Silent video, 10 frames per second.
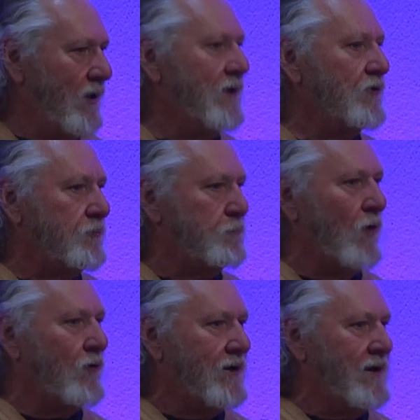It is
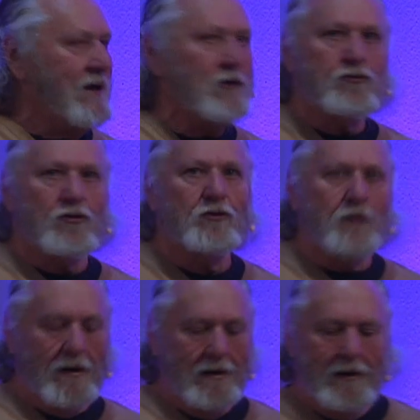spoken in truth
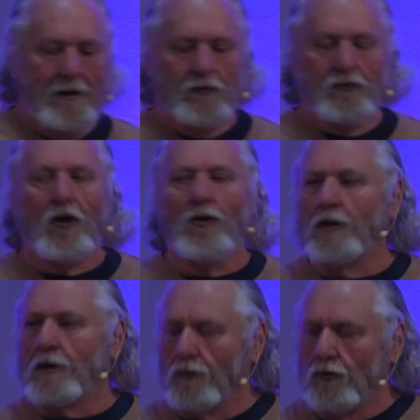and it is so. The
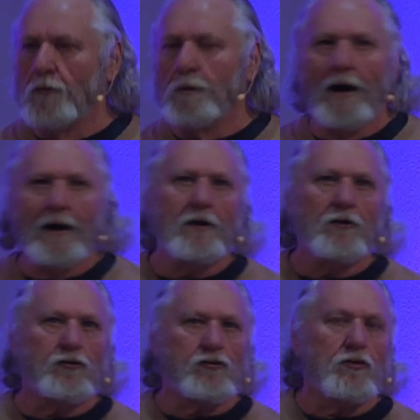ketubah
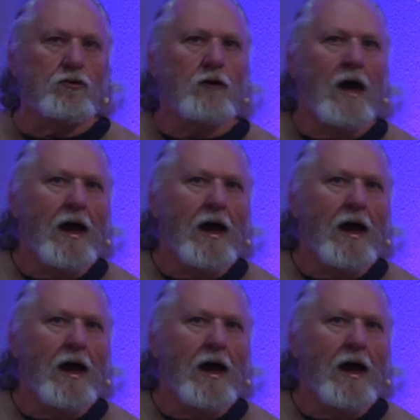is true.